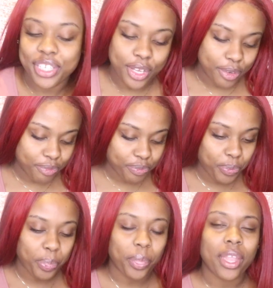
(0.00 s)
So
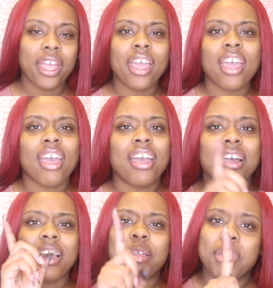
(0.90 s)

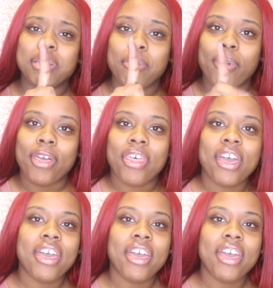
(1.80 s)
let me catch my breath,